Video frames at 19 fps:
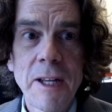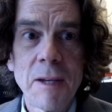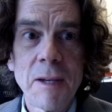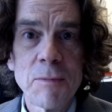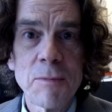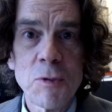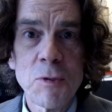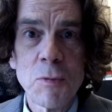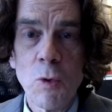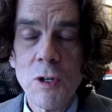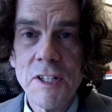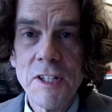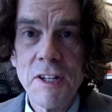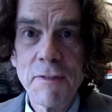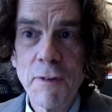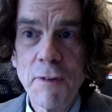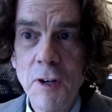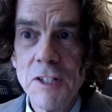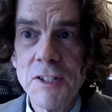It becomes more
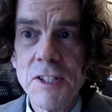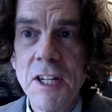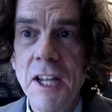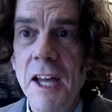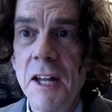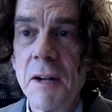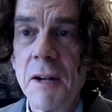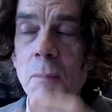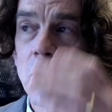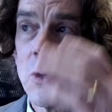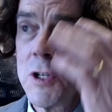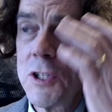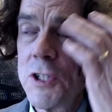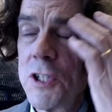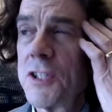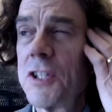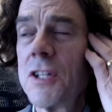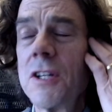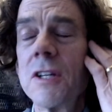difficult to get
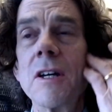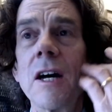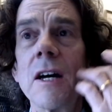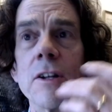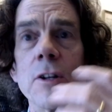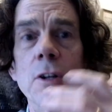abortions.